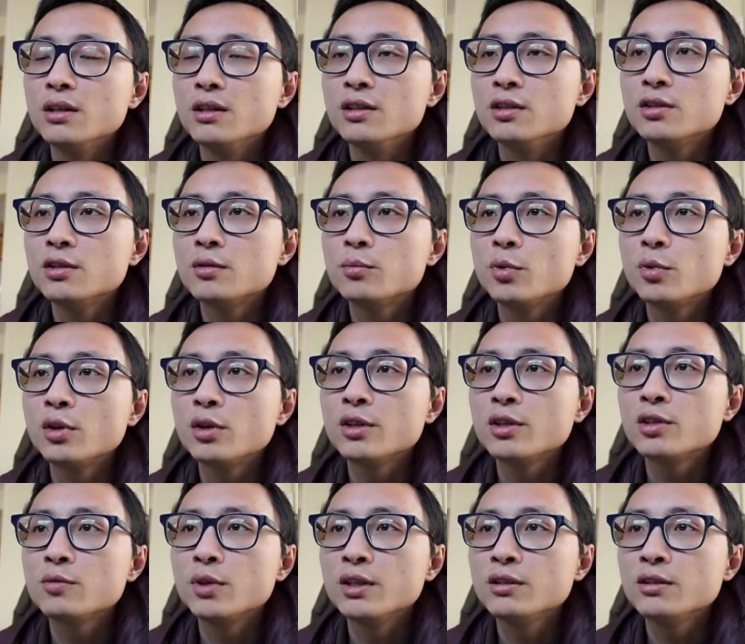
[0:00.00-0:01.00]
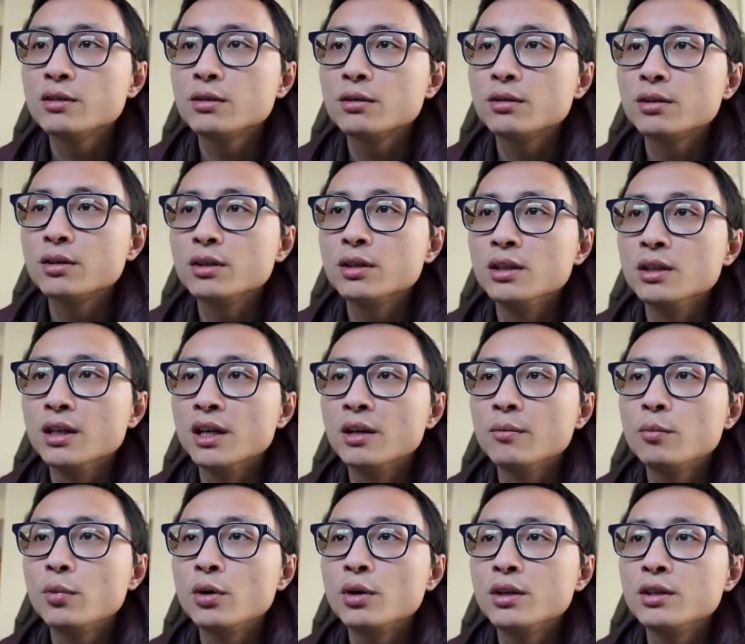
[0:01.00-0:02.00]
it's pretty much based on the
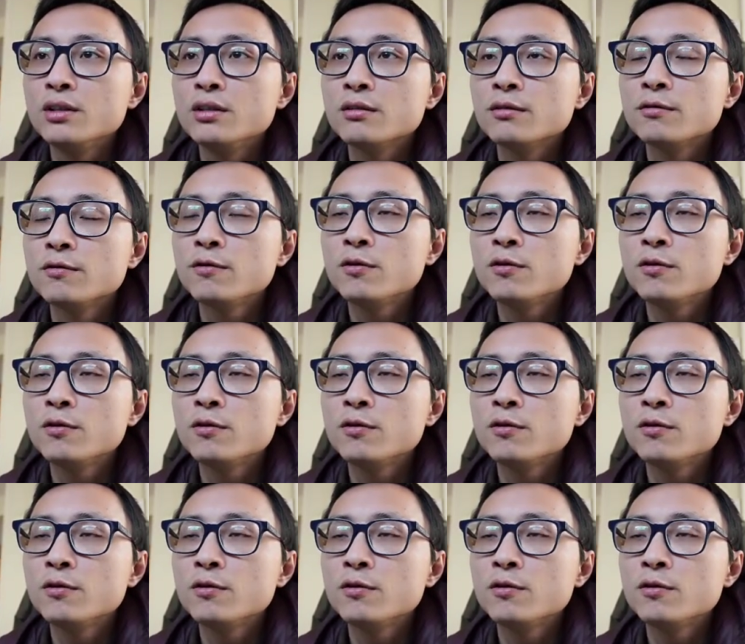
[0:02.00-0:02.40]
endpoint